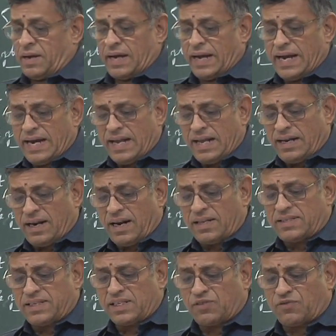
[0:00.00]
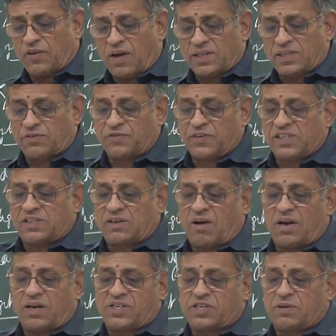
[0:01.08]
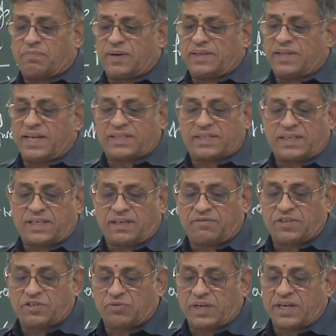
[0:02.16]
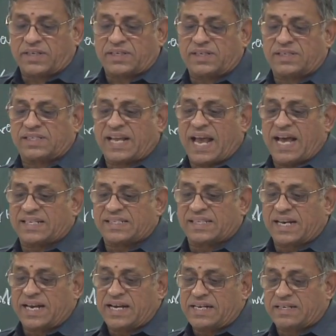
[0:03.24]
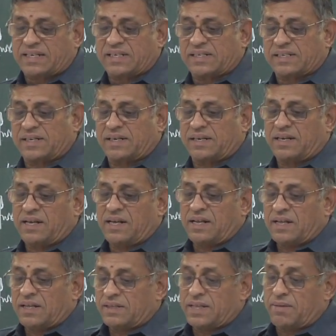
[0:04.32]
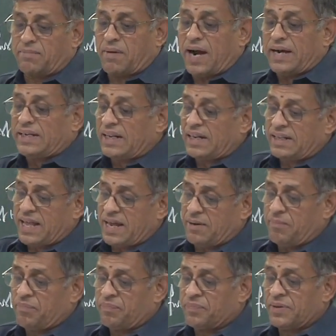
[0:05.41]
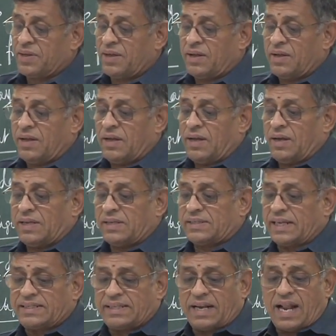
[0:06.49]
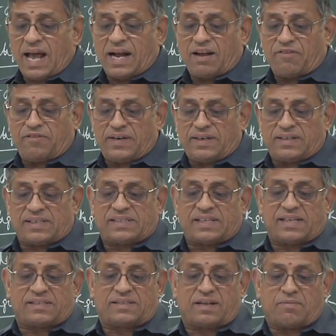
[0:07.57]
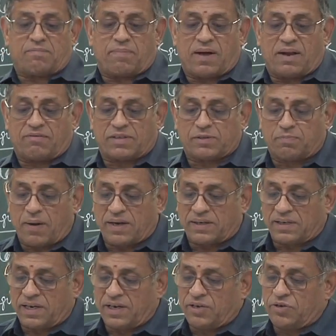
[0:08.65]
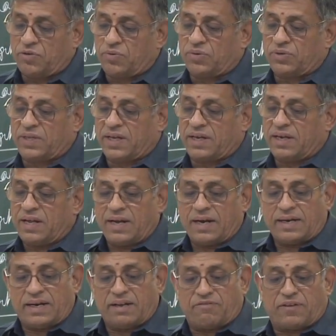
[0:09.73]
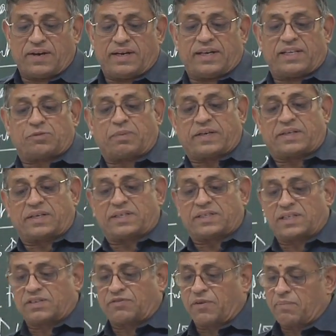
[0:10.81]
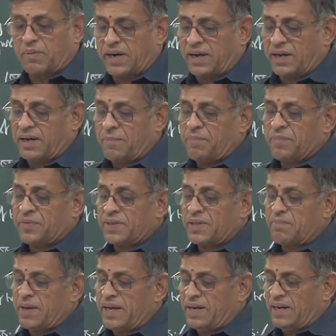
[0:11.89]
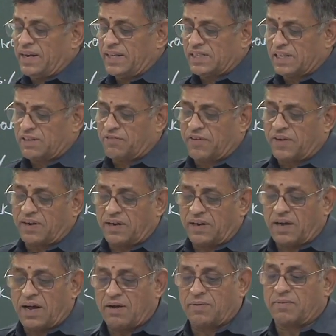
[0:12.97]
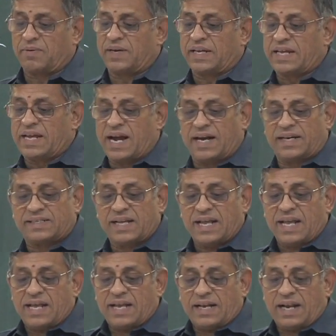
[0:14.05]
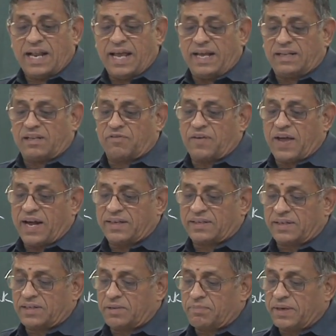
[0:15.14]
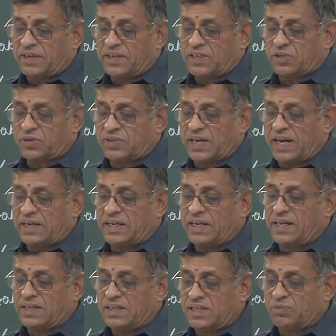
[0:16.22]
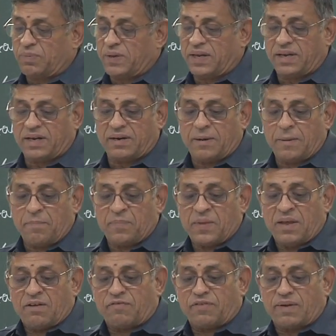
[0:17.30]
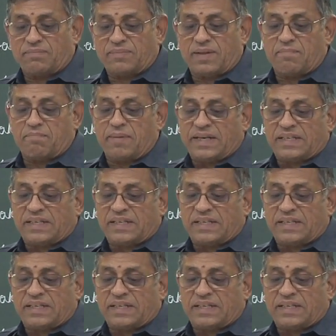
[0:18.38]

Indian religions, philosophy, scholarship, and the extent of education scarcely interested them until then. Such a lack of interest, says Dharampal, was partly due to their different expectations from India. The main reason for, however, he adds, lay in the fact that the British society in this period, from the mid